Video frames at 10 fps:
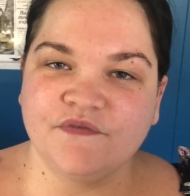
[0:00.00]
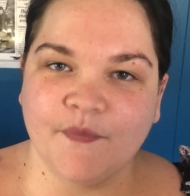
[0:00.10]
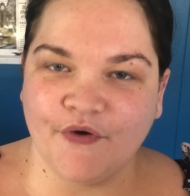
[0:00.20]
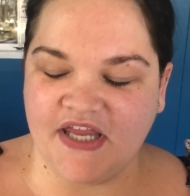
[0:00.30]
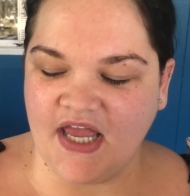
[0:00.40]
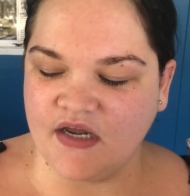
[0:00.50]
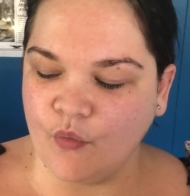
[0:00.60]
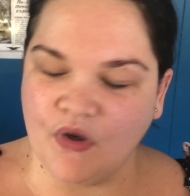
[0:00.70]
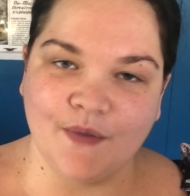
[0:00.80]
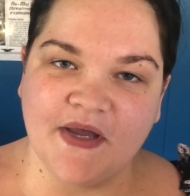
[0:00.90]
everybody and
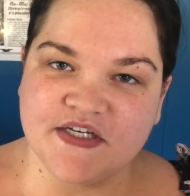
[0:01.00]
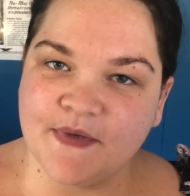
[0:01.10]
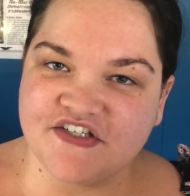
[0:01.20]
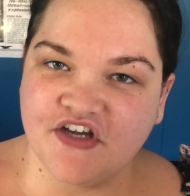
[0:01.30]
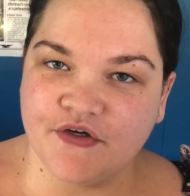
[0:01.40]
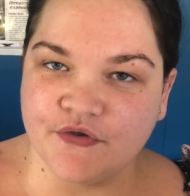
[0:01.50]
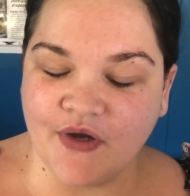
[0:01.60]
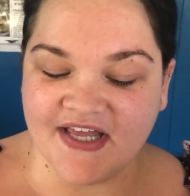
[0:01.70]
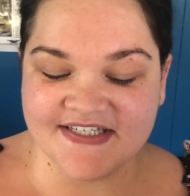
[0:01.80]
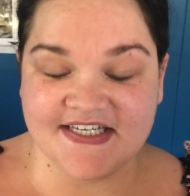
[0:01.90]
welcome back to my
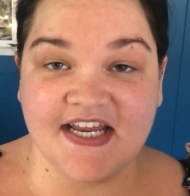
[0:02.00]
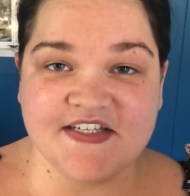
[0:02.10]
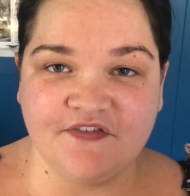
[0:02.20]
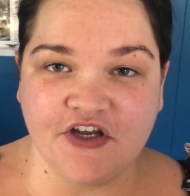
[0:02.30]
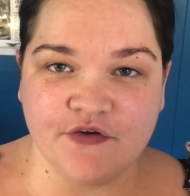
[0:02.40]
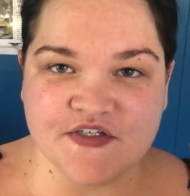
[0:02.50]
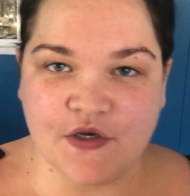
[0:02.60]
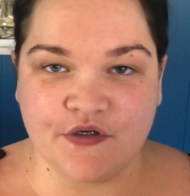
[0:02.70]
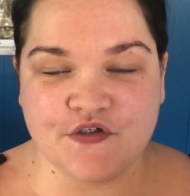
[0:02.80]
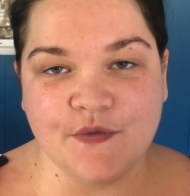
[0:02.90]
channel. Today's video is
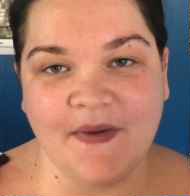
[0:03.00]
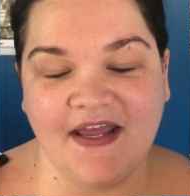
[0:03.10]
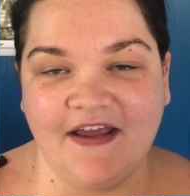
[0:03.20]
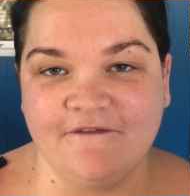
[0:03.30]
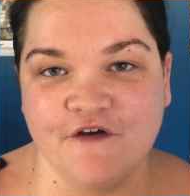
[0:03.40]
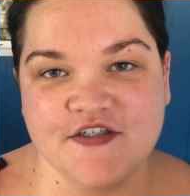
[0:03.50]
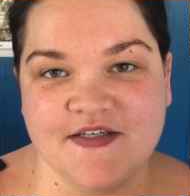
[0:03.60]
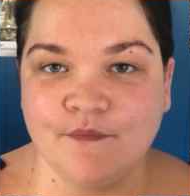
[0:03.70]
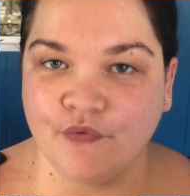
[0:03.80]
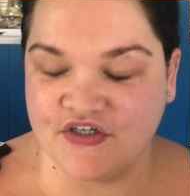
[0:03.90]
going to be a
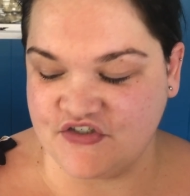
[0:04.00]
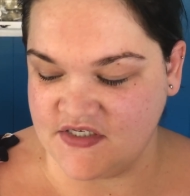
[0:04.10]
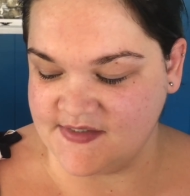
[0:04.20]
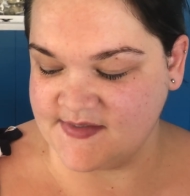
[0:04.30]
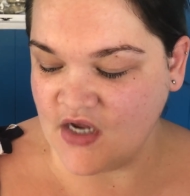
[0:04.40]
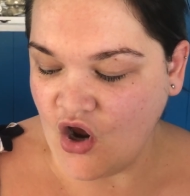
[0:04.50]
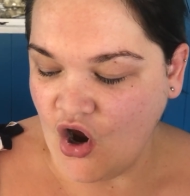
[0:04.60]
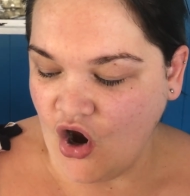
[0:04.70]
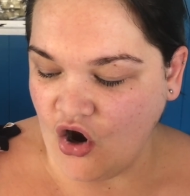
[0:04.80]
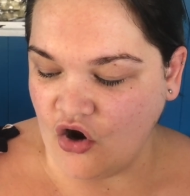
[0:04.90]
first impressions
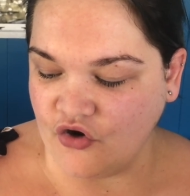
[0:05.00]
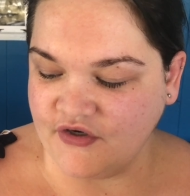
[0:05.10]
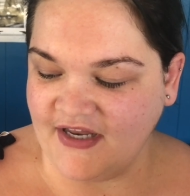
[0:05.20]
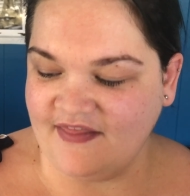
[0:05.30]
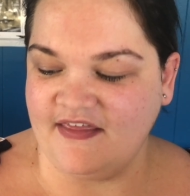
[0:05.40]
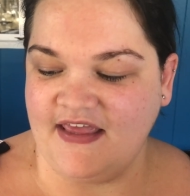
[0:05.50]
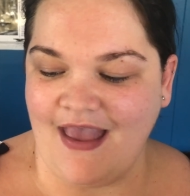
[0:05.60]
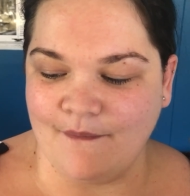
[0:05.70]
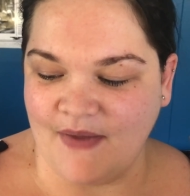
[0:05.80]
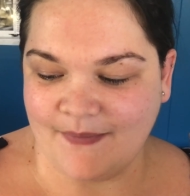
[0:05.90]
on
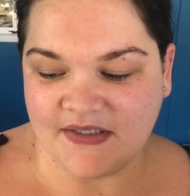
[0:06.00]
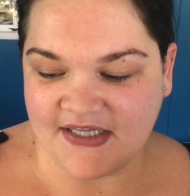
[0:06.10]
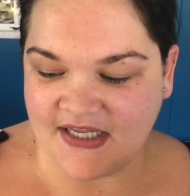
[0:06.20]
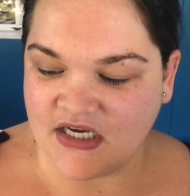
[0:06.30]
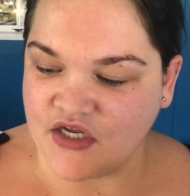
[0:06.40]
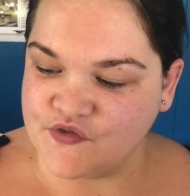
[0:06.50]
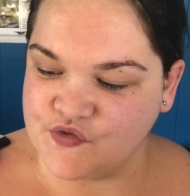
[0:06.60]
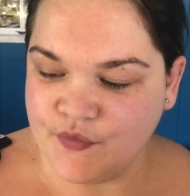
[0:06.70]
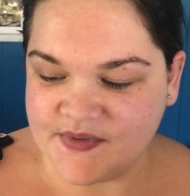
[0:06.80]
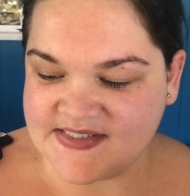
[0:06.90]
the Maybelline
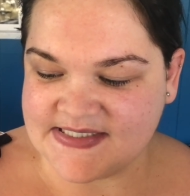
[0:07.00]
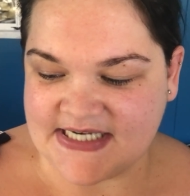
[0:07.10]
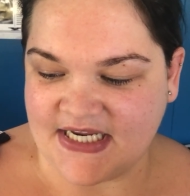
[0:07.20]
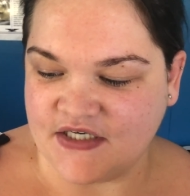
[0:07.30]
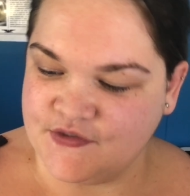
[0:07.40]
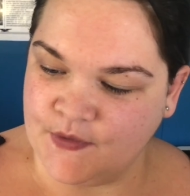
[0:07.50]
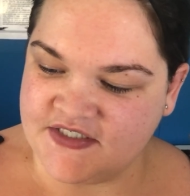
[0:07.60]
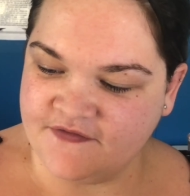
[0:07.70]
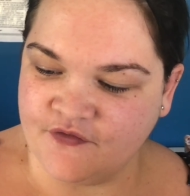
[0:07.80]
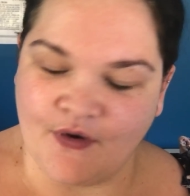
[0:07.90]
Super Stay
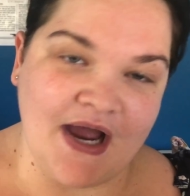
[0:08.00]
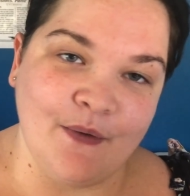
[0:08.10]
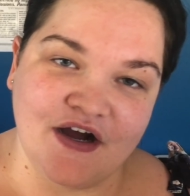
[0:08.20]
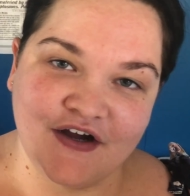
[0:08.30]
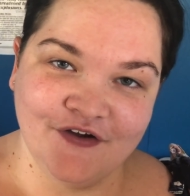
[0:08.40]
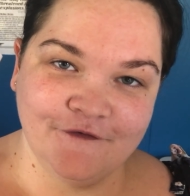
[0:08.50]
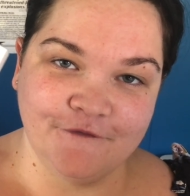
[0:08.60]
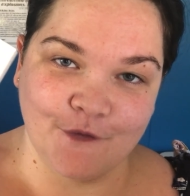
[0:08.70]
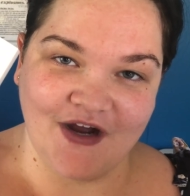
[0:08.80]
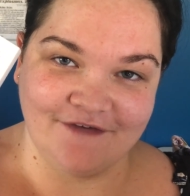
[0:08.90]
24 Hour
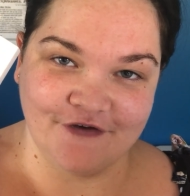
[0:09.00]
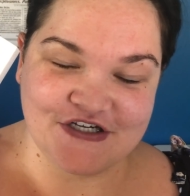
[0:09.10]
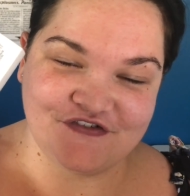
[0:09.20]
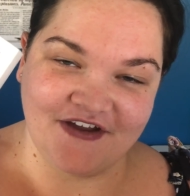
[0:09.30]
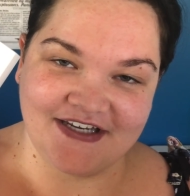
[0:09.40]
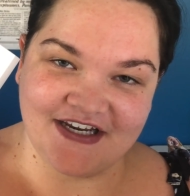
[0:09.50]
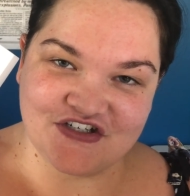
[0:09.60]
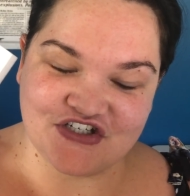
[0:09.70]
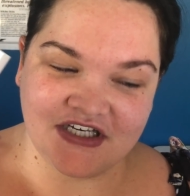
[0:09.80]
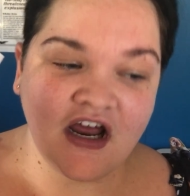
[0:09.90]
Full Coverage
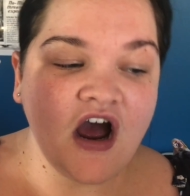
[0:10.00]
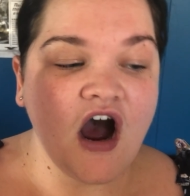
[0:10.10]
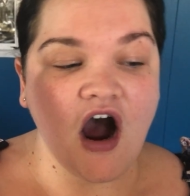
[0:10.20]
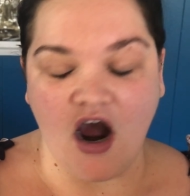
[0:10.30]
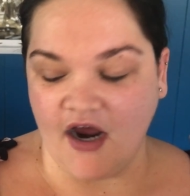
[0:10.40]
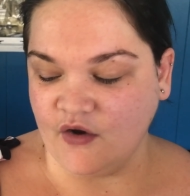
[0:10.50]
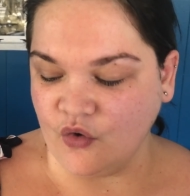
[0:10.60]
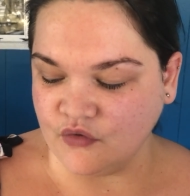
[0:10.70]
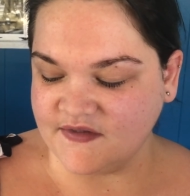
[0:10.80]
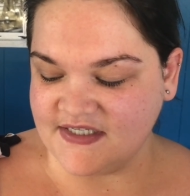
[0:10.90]
Foundation. I
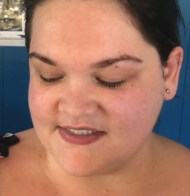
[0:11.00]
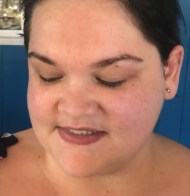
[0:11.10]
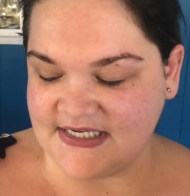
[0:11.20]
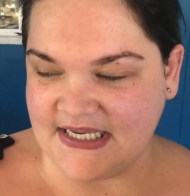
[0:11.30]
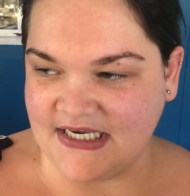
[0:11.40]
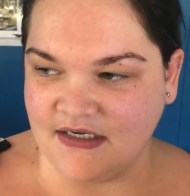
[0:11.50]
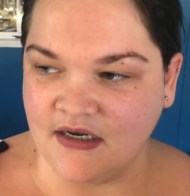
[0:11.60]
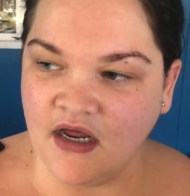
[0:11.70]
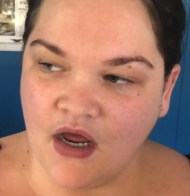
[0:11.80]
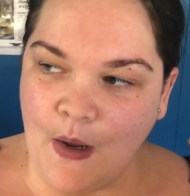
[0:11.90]
hauled this
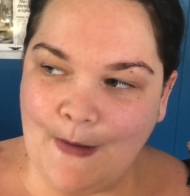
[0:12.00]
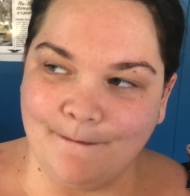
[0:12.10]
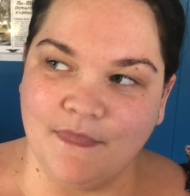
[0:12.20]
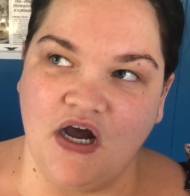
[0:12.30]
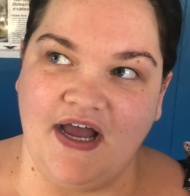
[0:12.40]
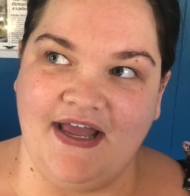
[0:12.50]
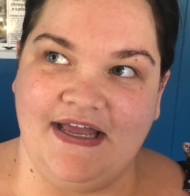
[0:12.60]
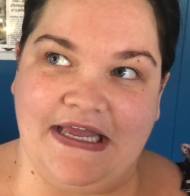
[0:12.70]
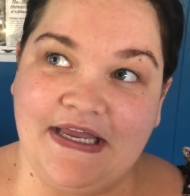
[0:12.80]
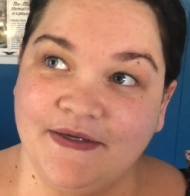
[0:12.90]
in
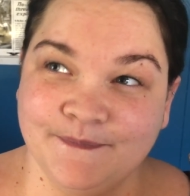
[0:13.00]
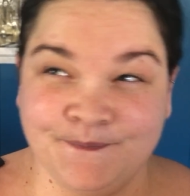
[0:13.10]
my